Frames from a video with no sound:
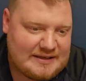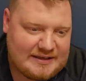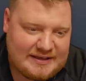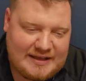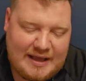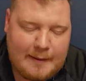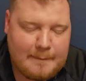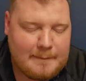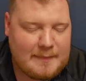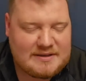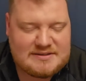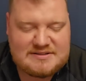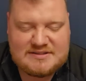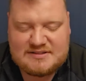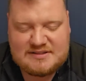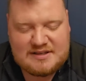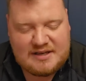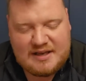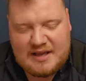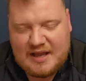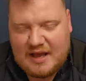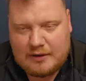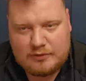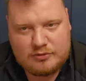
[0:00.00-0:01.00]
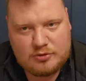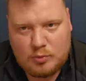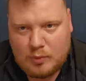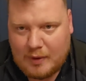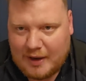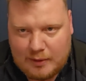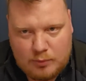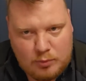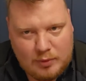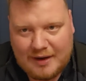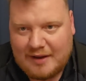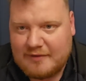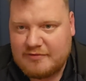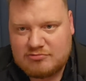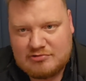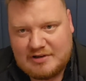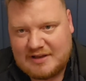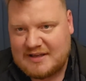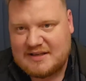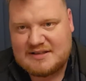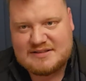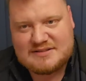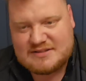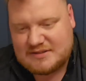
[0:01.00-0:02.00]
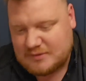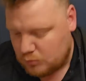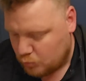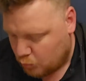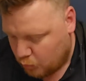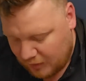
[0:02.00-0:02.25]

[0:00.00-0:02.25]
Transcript: Get Man City out the way, whatever it is.